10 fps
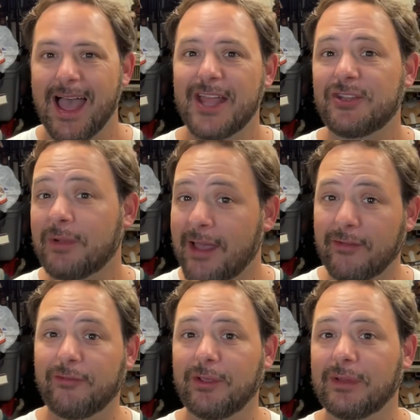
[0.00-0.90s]
I do have
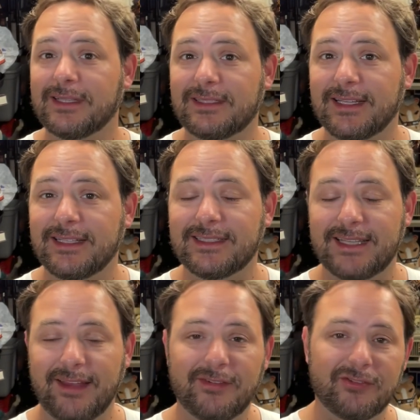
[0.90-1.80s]
a few listings
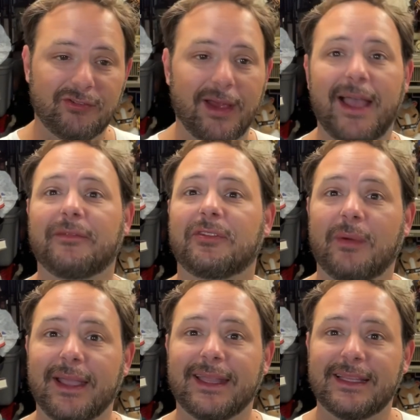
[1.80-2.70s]
saved as drafts so
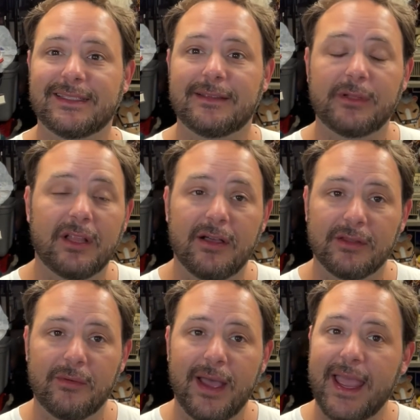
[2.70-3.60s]
I can list them along
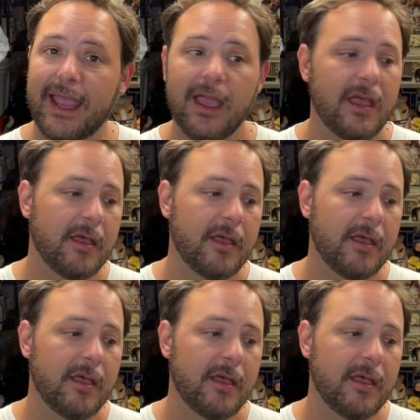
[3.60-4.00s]
the way,